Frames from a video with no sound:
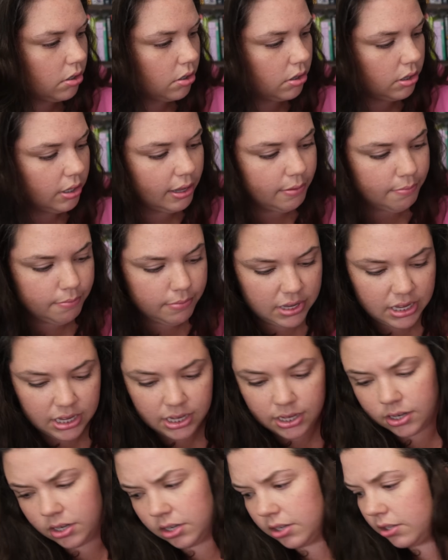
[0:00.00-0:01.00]
Let
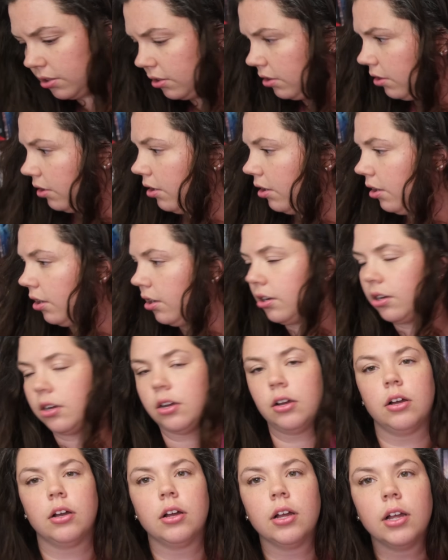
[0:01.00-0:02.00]
me look
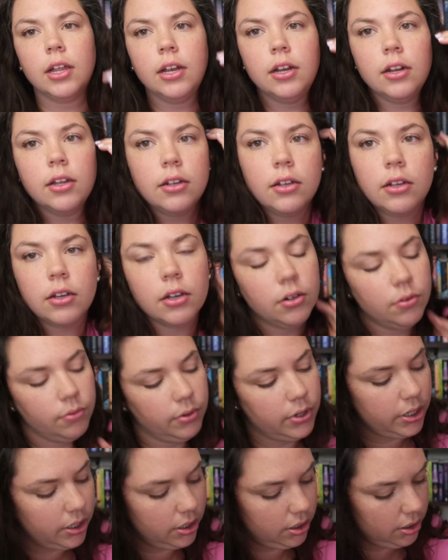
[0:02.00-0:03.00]
on
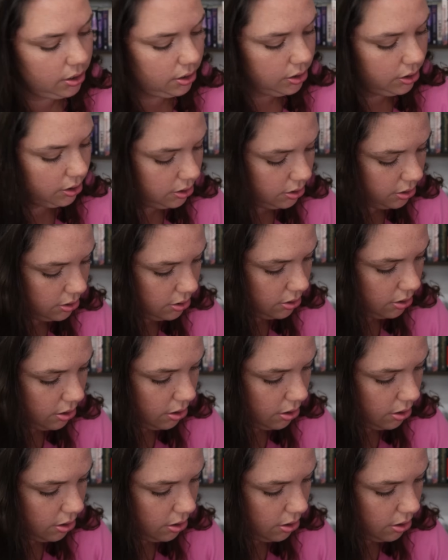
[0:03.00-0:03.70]
Goodreads.